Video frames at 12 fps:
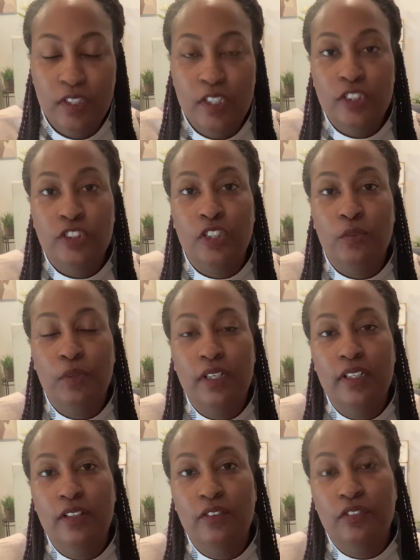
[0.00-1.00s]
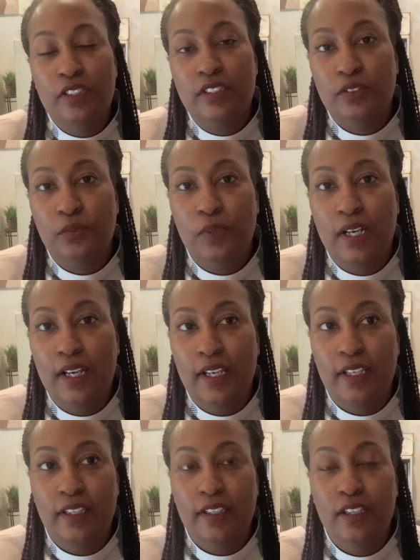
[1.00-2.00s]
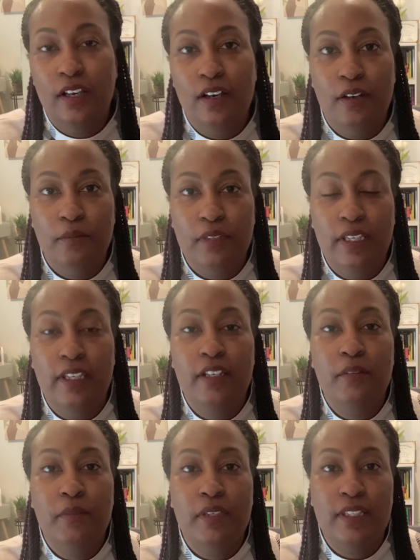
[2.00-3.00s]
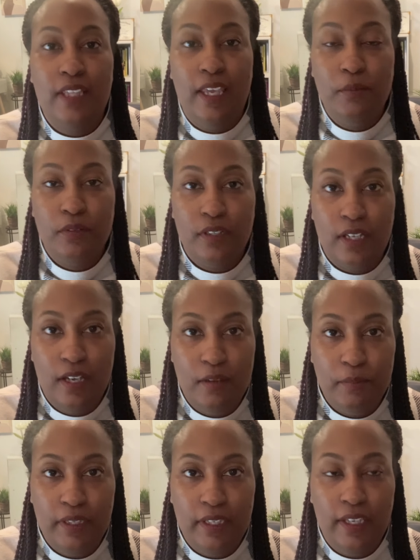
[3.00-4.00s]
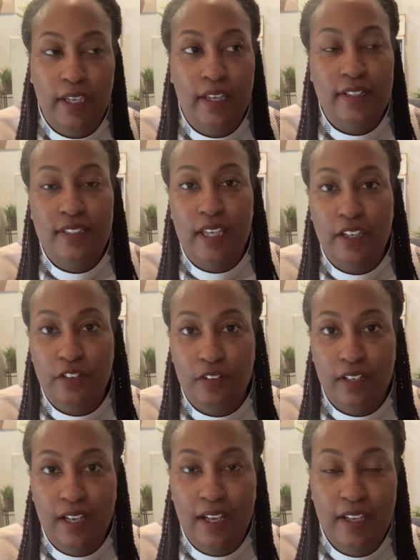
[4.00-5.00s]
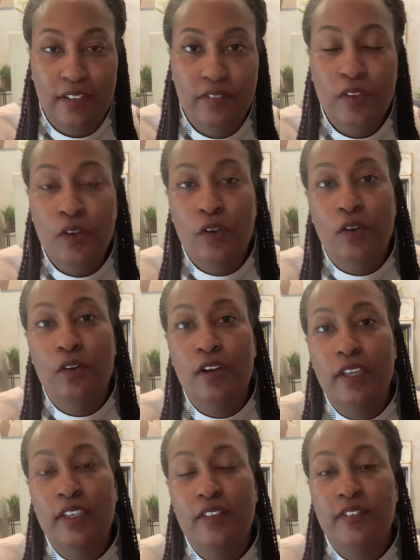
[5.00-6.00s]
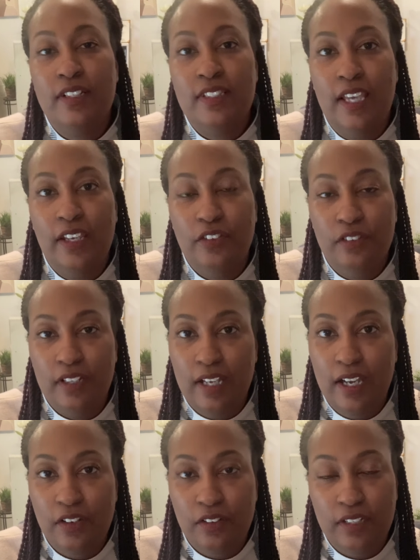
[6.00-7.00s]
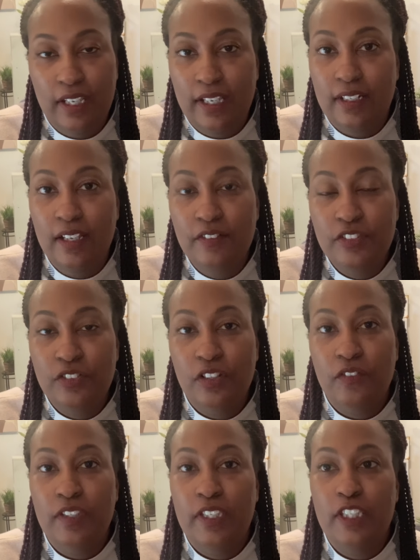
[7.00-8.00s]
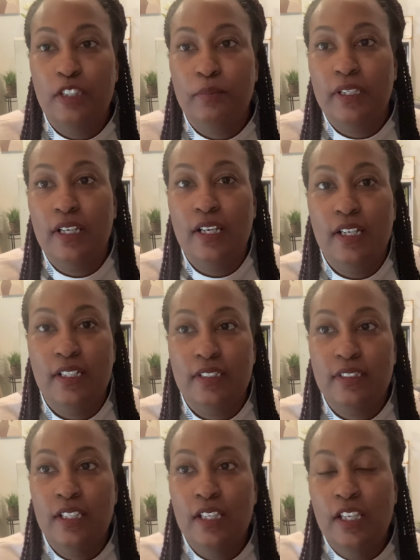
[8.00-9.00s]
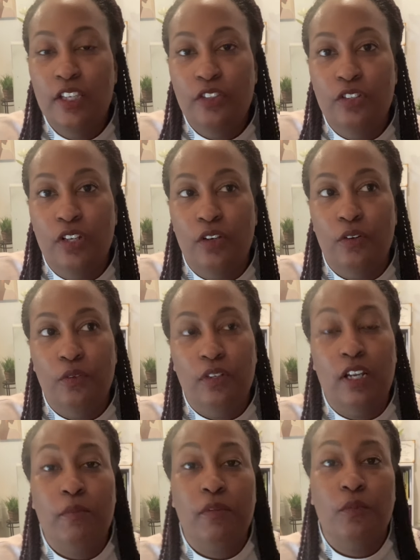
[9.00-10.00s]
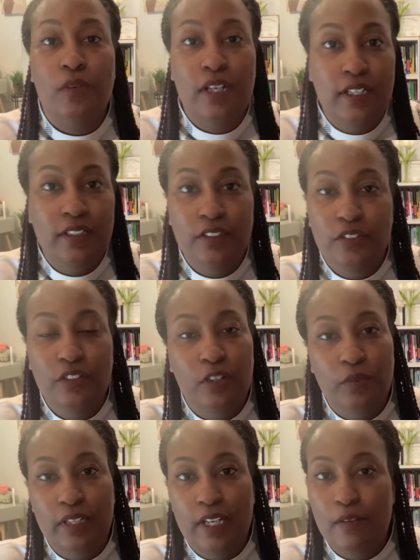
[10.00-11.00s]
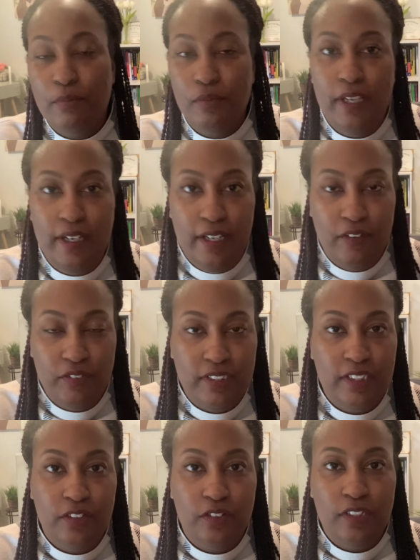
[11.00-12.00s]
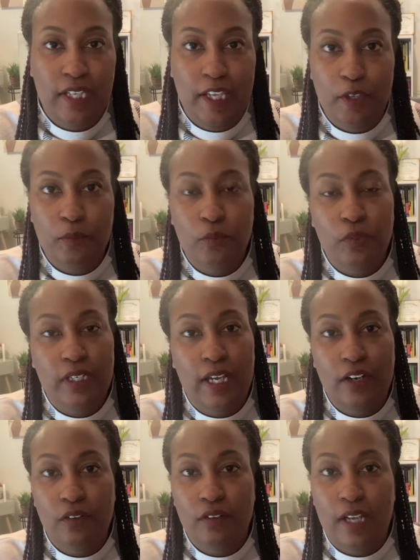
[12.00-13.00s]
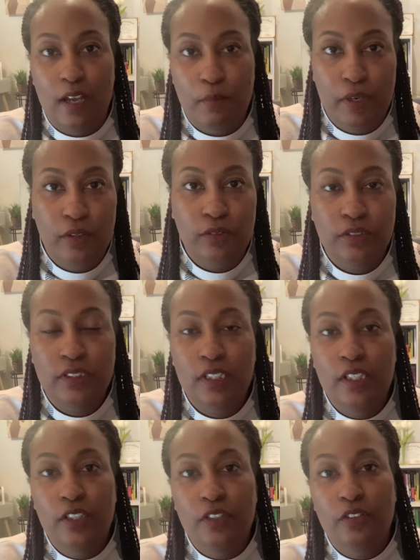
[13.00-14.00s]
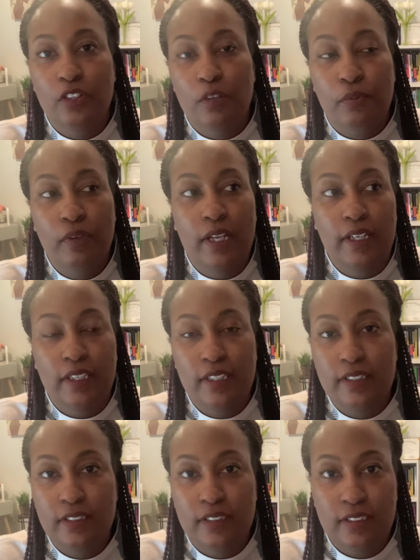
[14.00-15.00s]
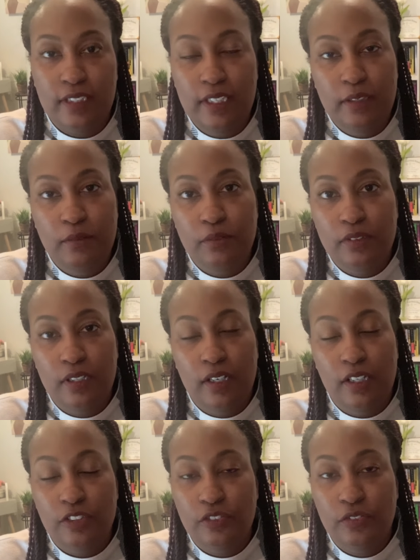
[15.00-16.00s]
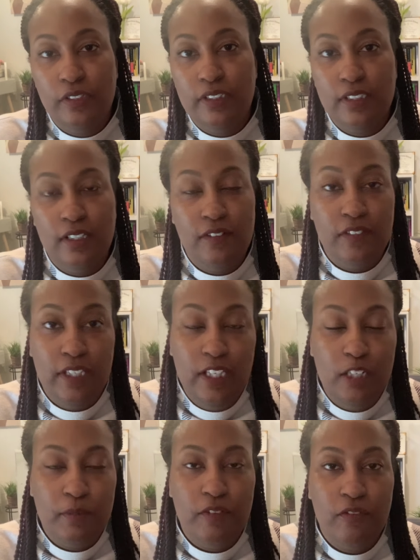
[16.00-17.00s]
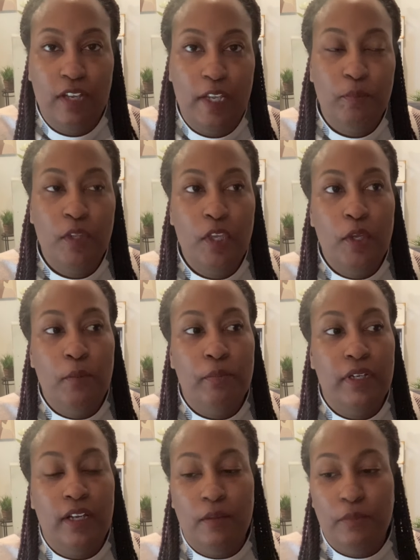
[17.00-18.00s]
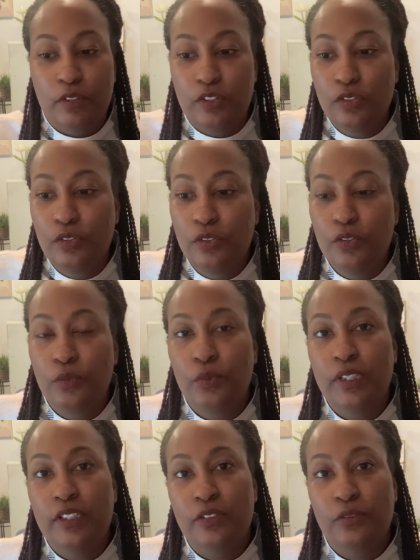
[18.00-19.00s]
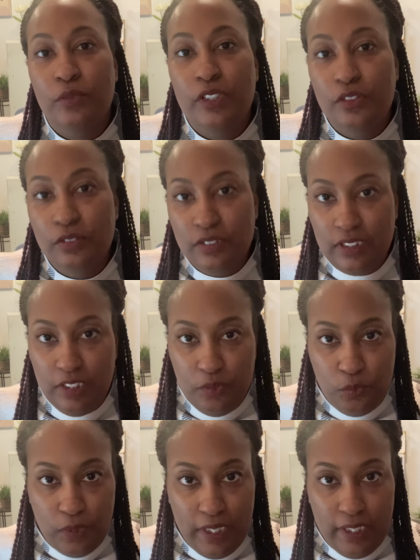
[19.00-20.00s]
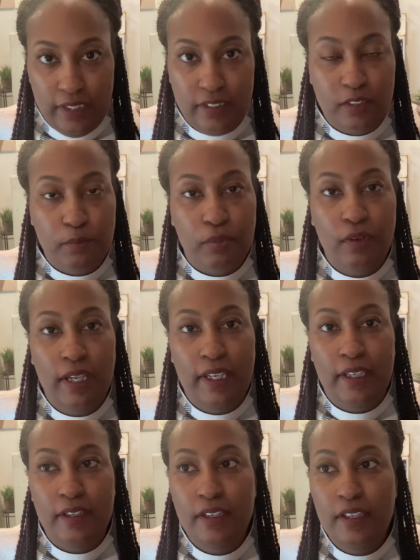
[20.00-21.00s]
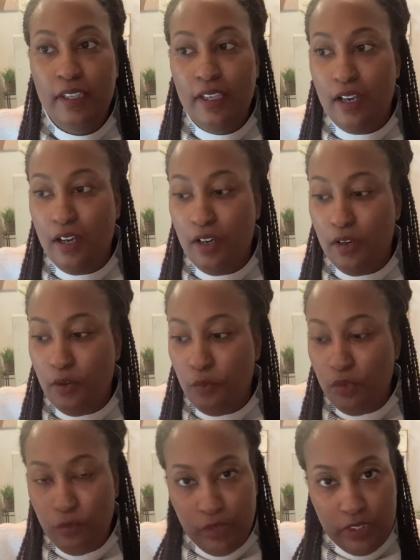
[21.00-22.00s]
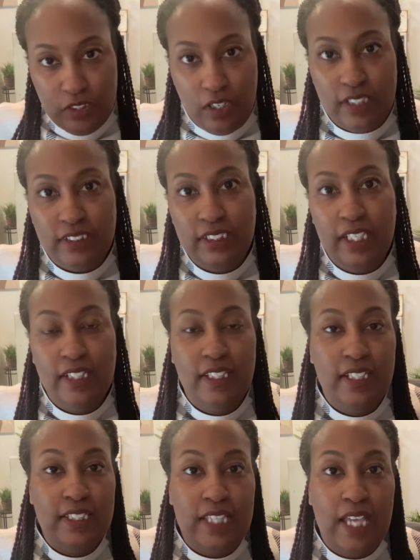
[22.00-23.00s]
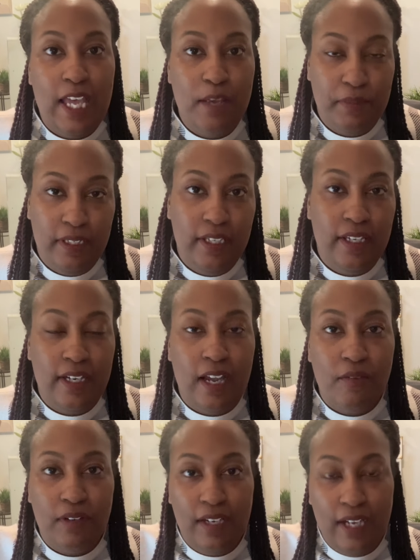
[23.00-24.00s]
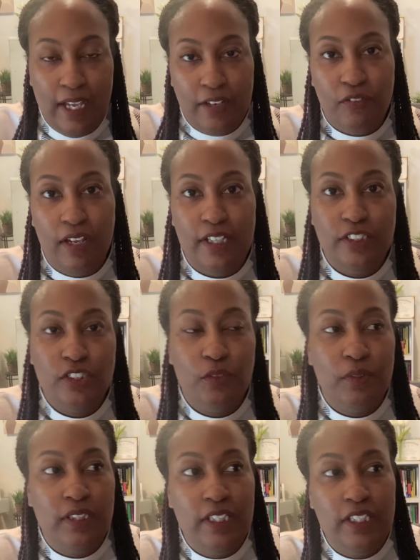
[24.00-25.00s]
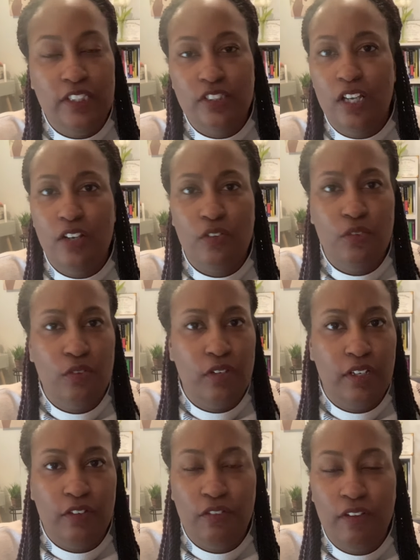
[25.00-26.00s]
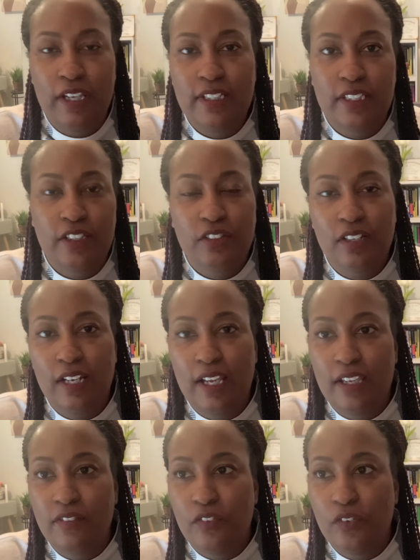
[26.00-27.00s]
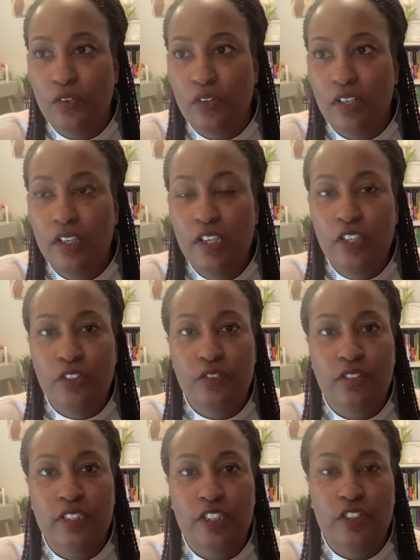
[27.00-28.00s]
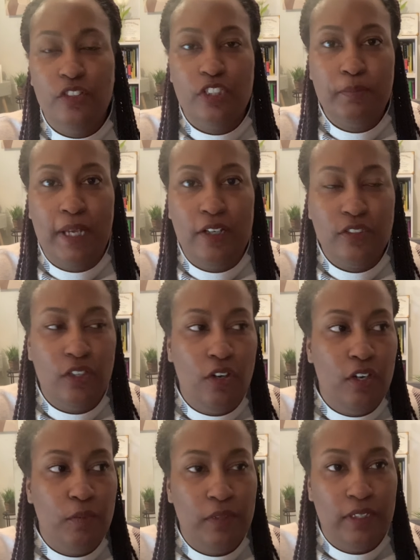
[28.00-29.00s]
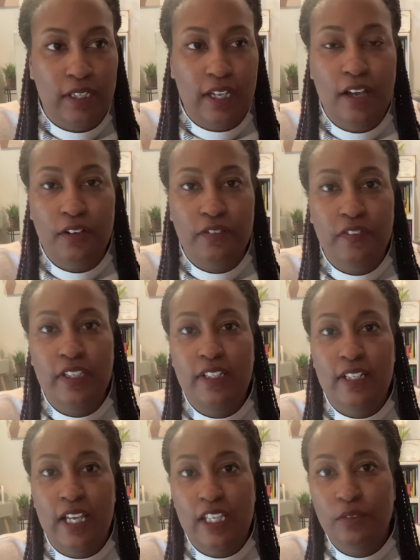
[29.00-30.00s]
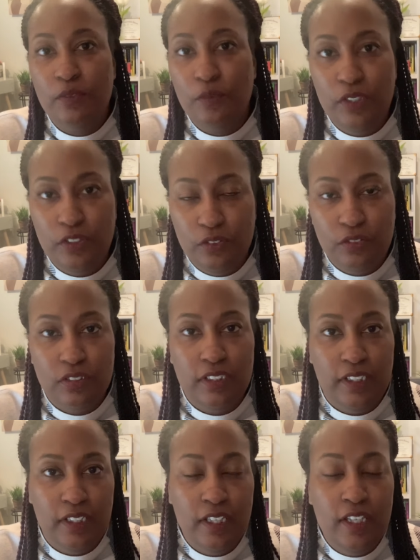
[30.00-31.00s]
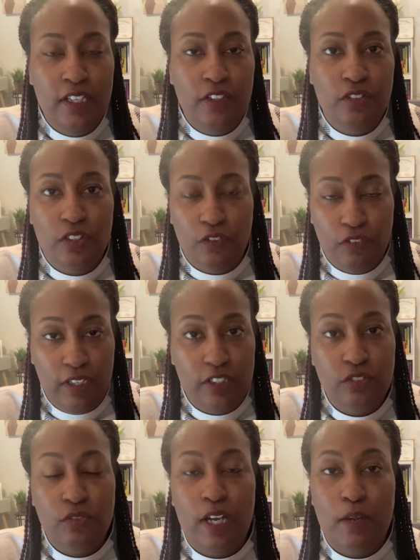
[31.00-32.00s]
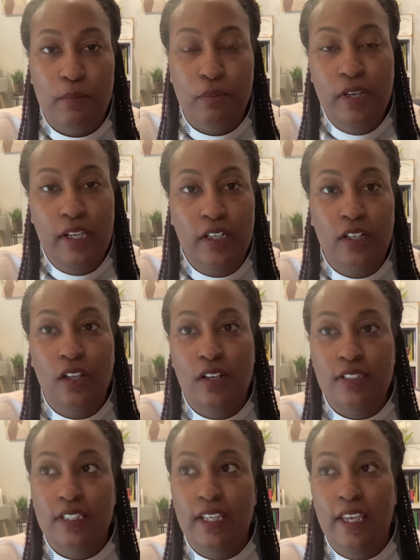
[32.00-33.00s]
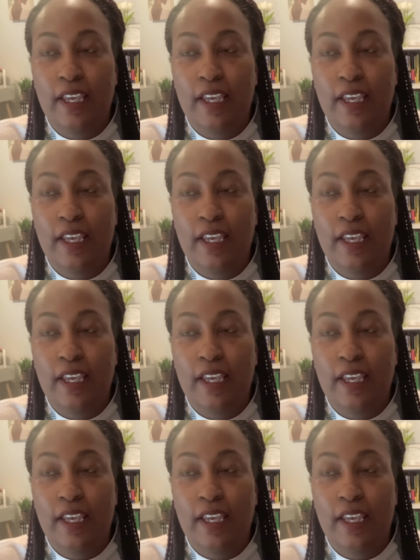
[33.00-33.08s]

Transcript: So one of the reasons why the enemy is able to come in and attack your life or even attack your God-ordained love story is because, you know, number one, you know, we're not praying every single day. We're not on our posts, you know, praying against the schemes, tricks of the enemy, right? But number two, we usually wait to pray when we start seeing things happening in our life, right? So when things start going crazy in your life or you see your spouse off with the counterfeit, that's when we usually, you know, run into our prayer closet.